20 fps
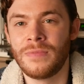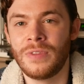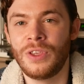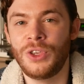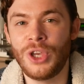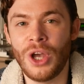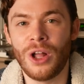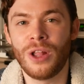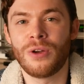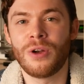
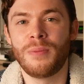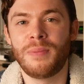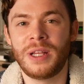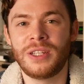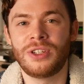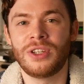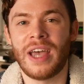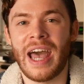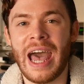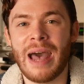Y'all are a
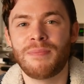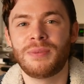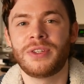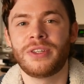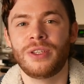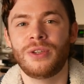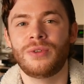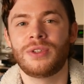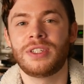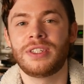bunch of
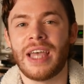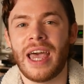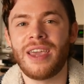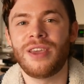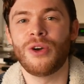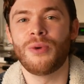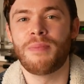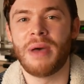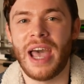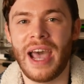absolute
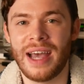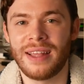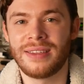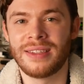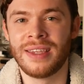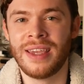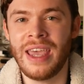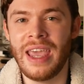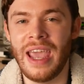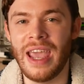
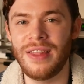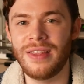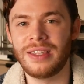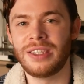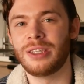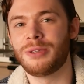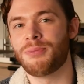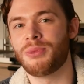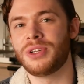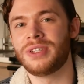psychopaths, and
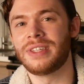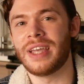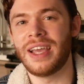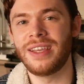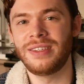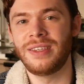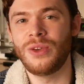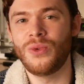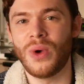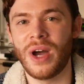this is
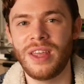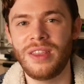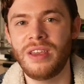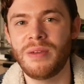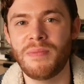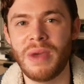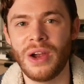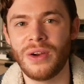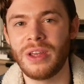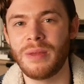precisely why the
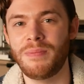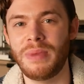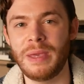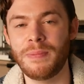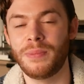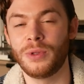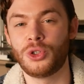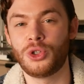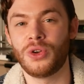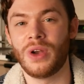American
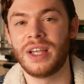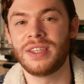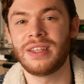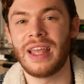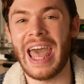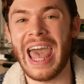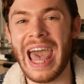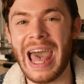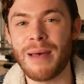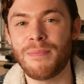people trust
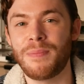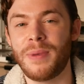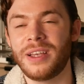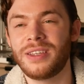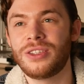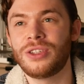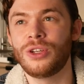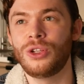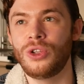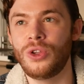
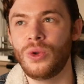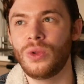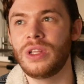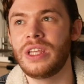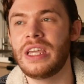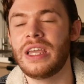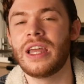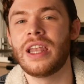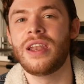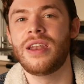
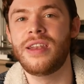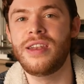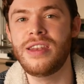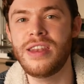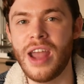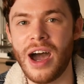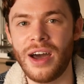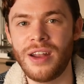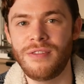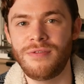absolutely
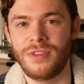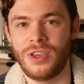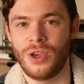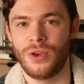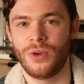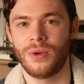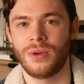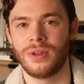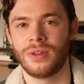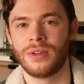none of
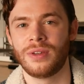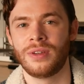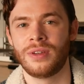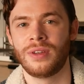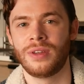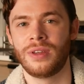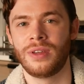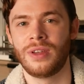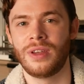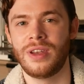you.
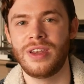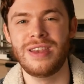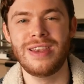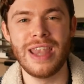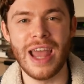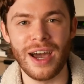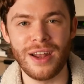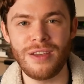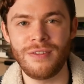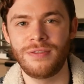
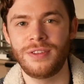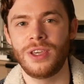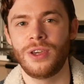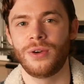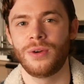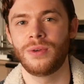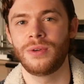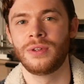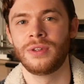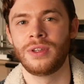None of
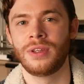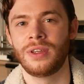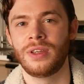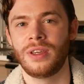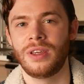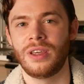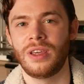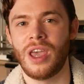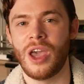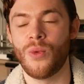you.
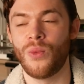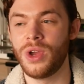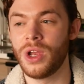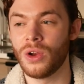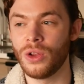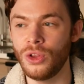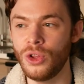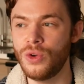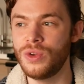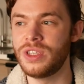And we
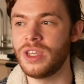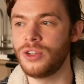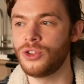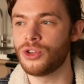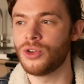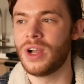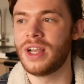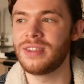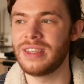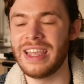are losing
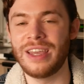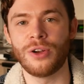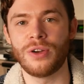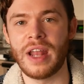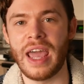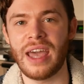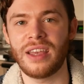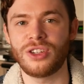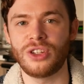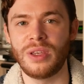trust
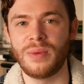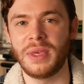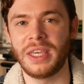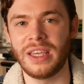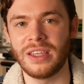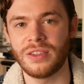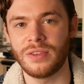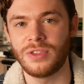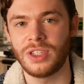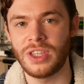internationally
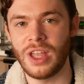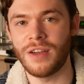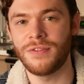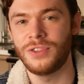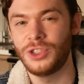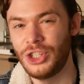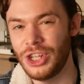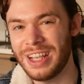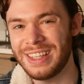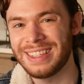because of
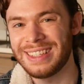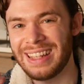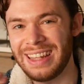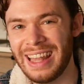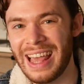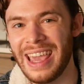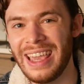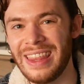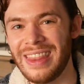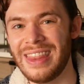stuff just
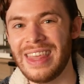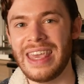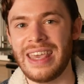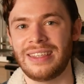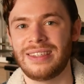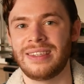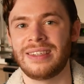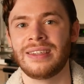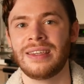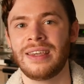like
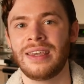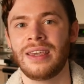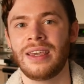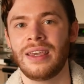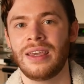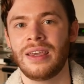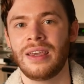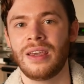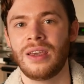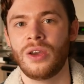this.
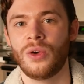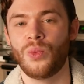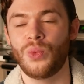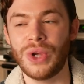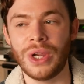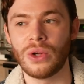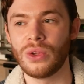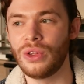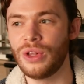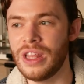
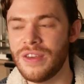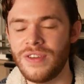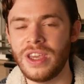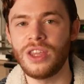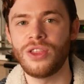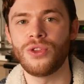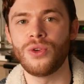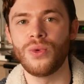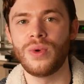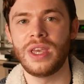We are
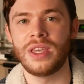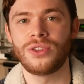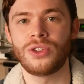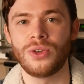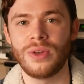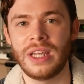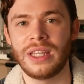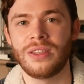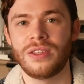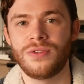living through
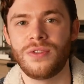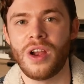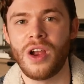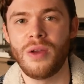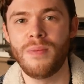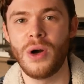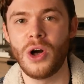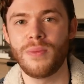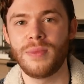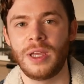history at this
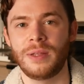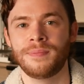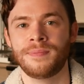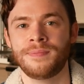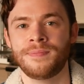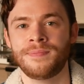very moment.